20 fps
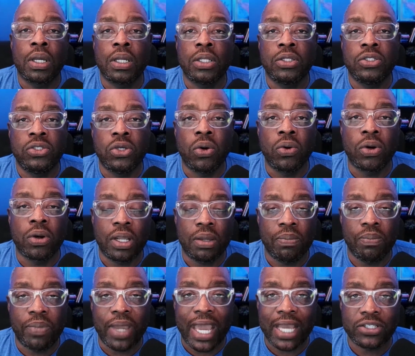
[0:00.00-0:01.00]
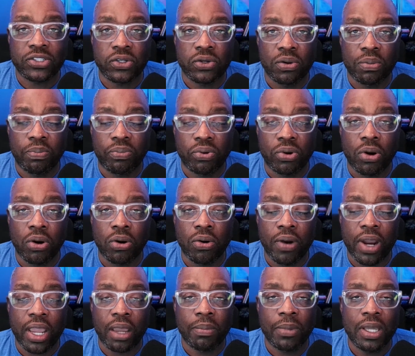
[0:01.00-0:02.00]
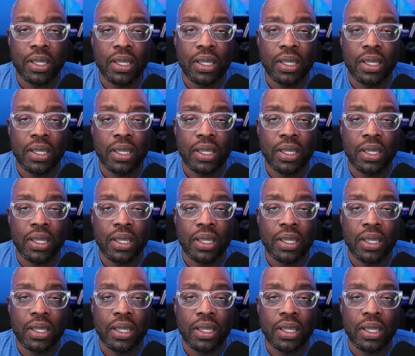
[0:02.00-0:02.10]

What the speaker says: donor ambassador program.